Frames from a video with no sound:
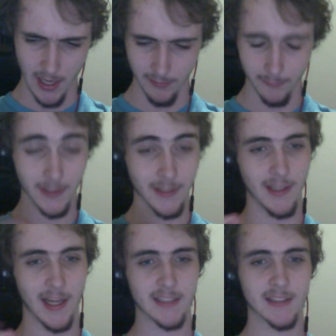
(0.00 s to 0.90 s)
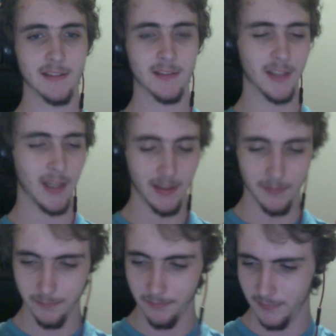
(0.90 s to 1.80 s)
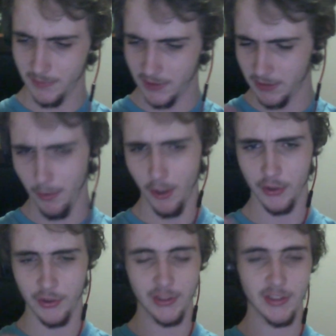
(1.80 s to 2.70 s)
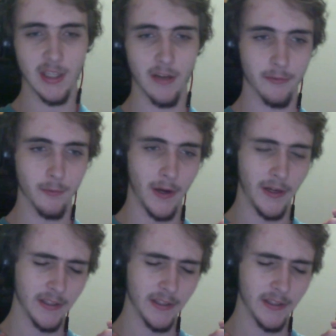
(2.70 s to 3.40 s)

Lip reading: really liked Smosh and stuff, right?